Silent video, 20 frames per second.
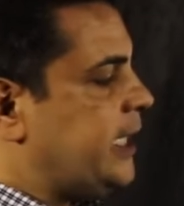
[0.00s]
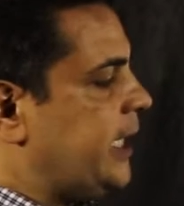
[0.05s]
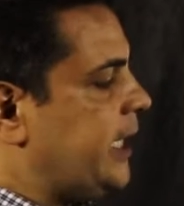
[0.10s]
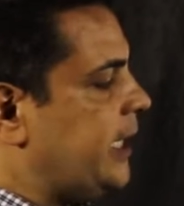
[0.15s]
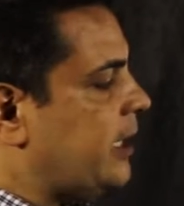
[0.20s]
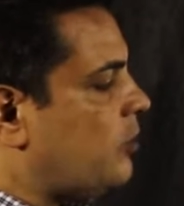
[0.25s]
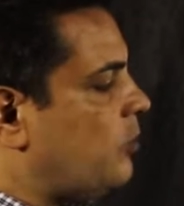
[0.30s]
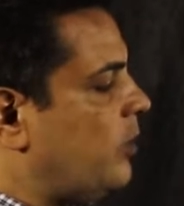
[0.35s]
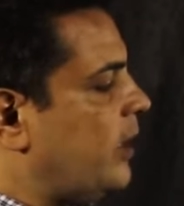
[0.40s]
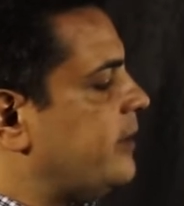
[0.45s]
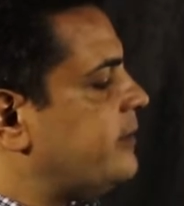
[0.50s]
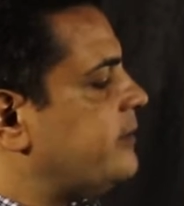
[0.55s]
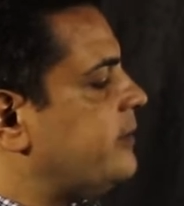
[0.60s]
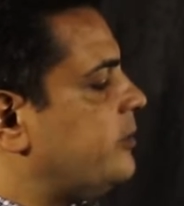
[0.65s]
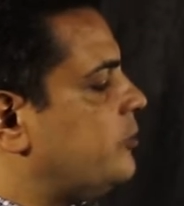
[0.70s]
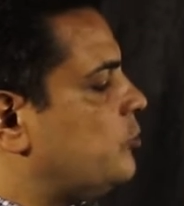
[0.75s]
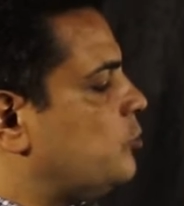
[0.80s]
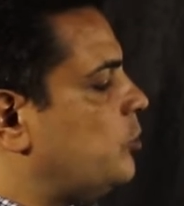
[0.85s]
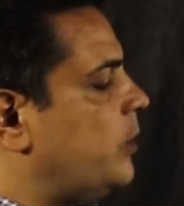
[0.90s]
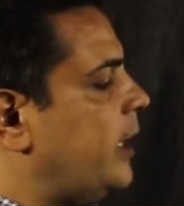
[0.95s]
equals
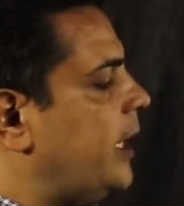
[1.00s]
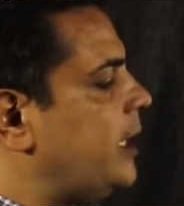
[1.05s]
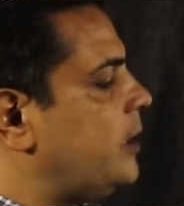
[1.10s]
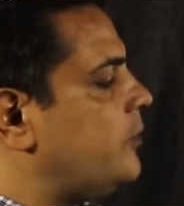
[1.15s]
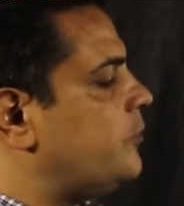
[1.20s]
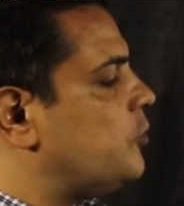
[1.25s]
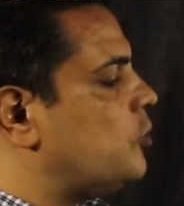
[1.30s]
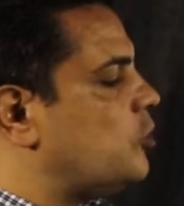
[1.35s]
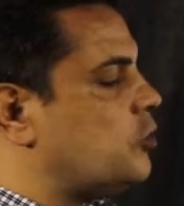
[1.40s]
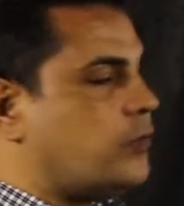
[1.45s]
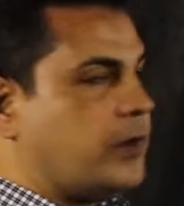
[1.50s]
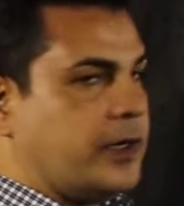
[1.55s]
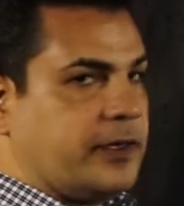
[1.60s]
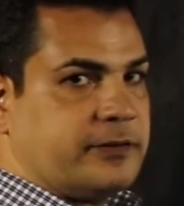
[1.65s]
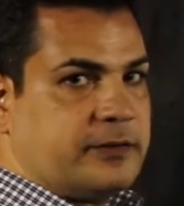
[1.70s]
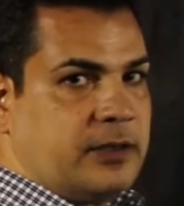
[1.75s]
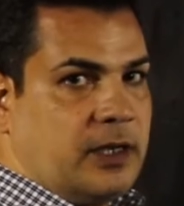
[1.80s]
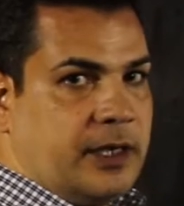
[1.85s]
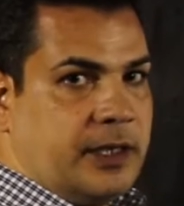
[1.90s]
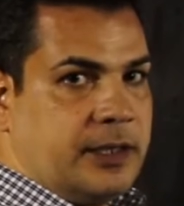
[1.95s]
12 over
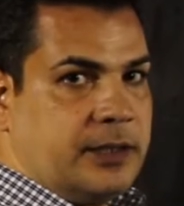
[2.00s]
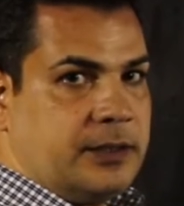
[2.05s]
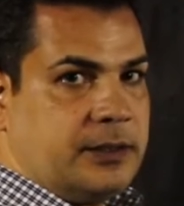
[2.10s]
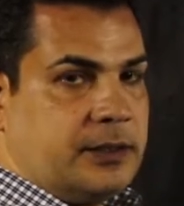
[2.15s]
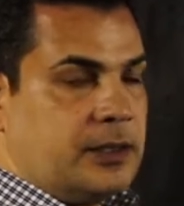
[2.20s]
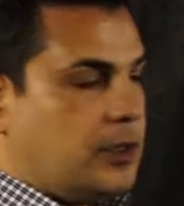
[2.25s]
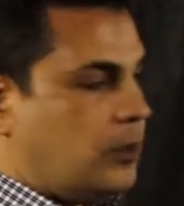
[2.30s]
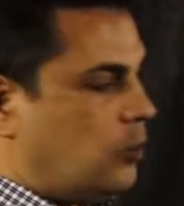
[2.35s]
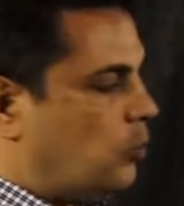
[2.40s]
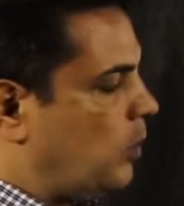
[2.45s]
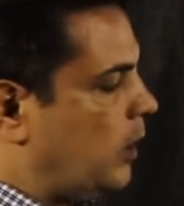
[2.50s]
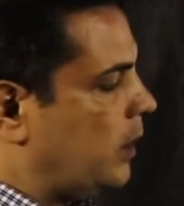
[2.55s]
sine